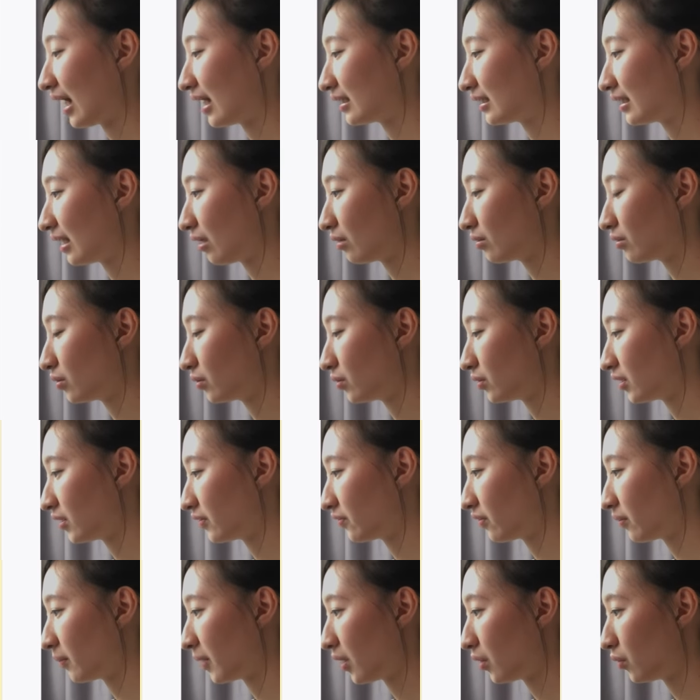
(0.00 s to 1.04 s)
I downloaded
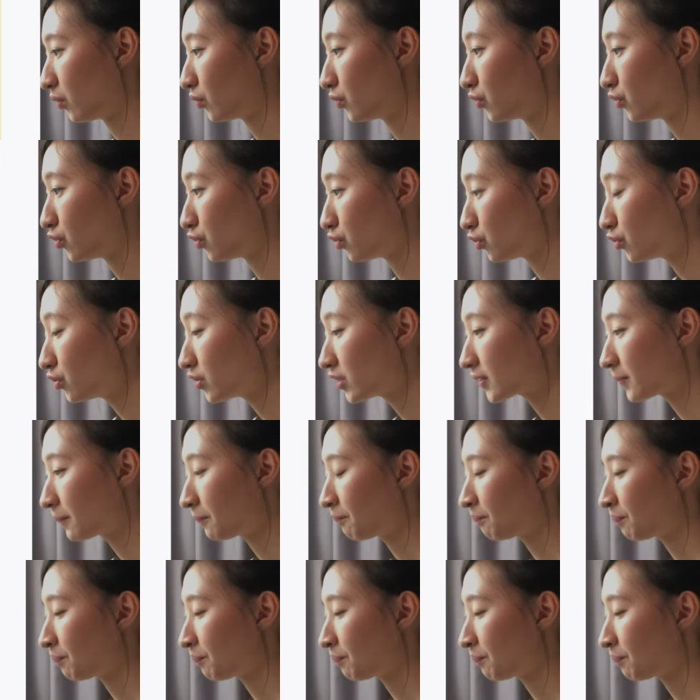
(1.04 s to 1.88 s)
for my own use.